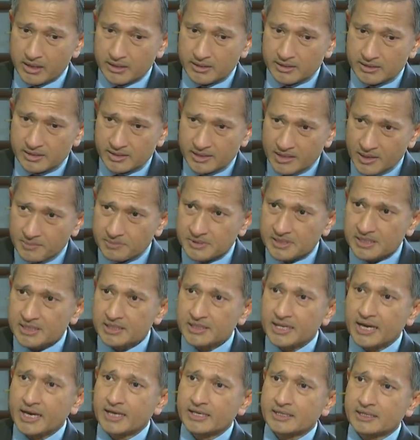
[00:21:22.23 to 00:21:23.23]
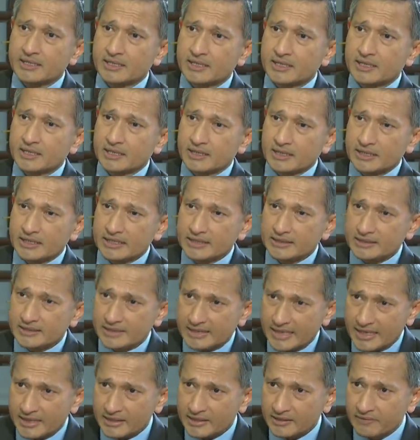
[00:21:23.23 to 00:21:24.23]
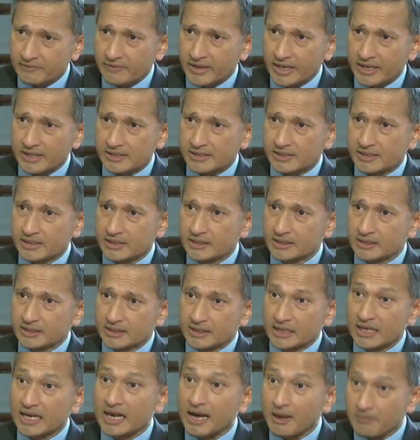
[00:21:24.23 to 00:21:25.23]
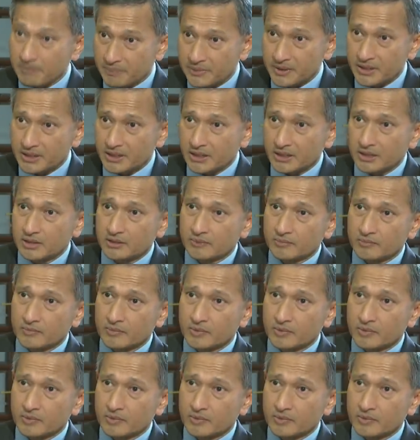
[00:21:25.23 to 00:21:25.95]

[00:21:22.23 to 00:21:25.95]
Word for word: subsidizing, incentivizing the company